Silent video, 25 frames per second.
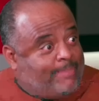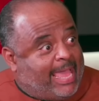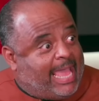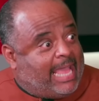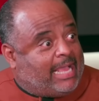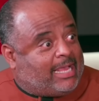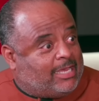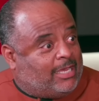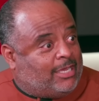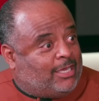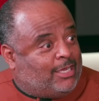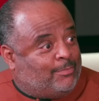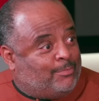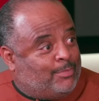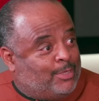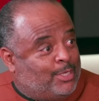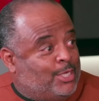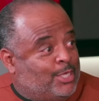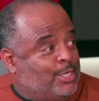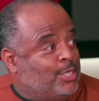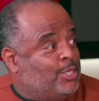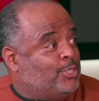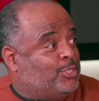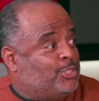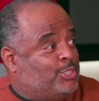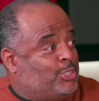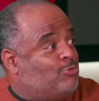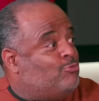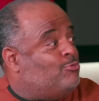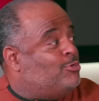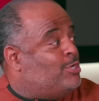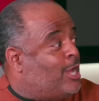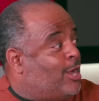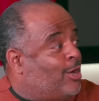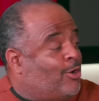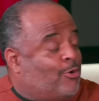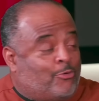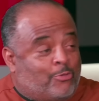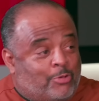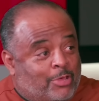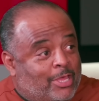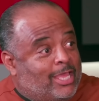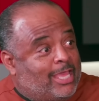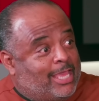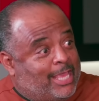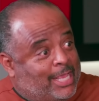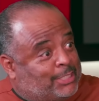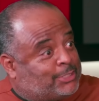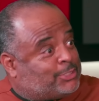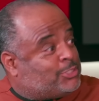backup. That's right. You know
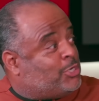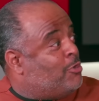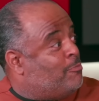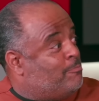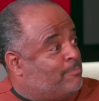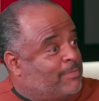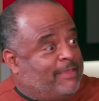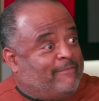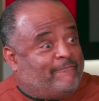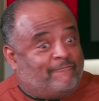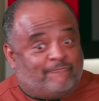it's gonna be